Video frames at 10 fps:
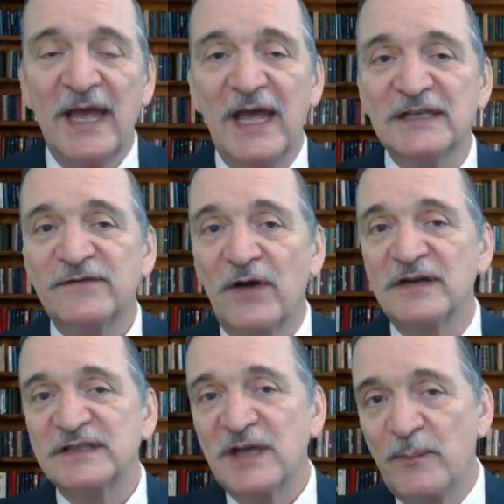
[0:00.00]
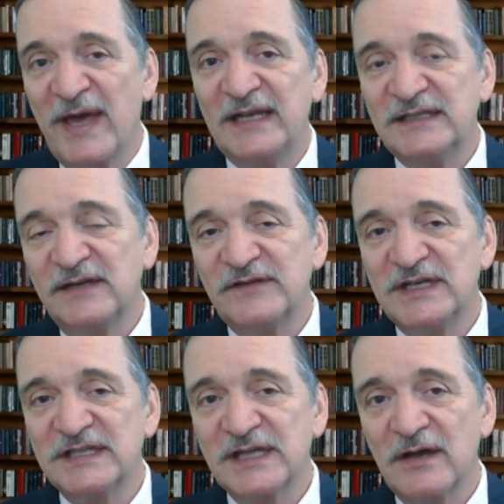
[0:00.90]
As far as
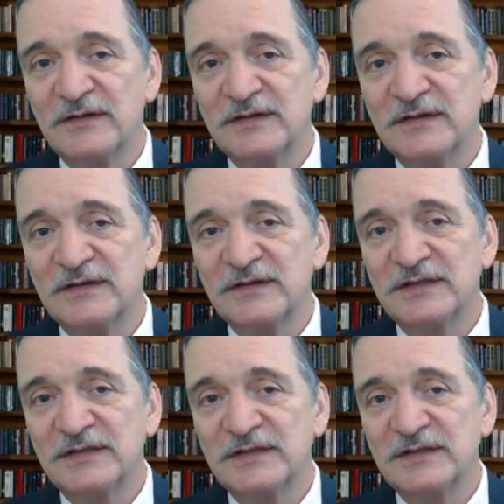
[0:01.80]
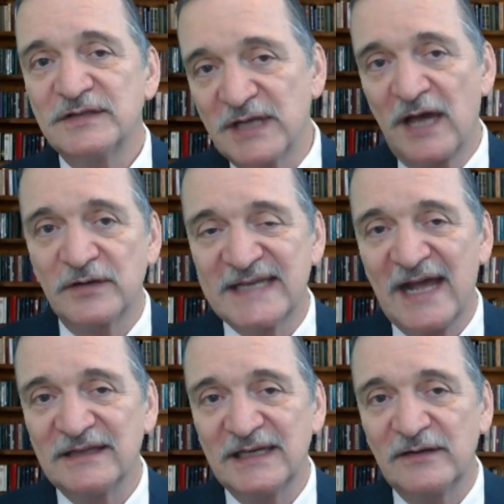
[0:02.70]
competitiveness goes, there's other companies
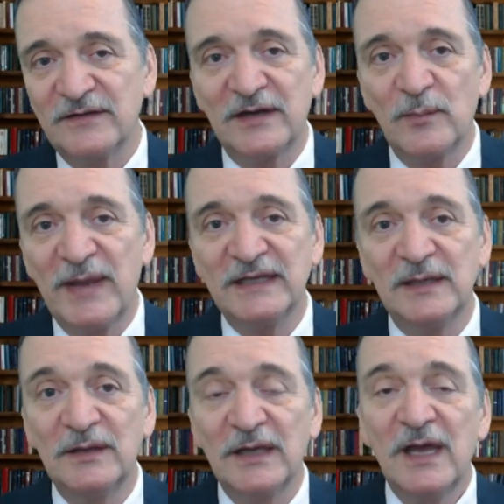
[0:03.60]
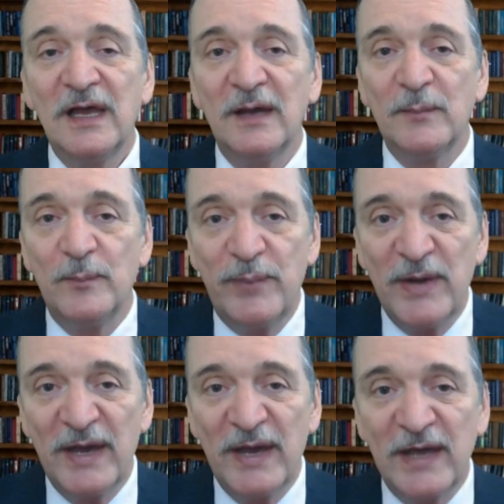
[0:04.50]
out there that are making better
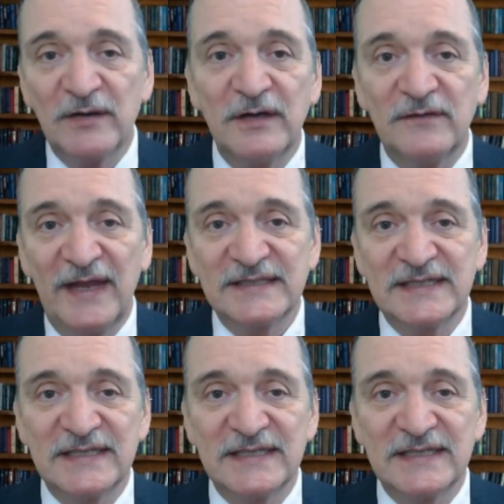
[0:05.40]
advances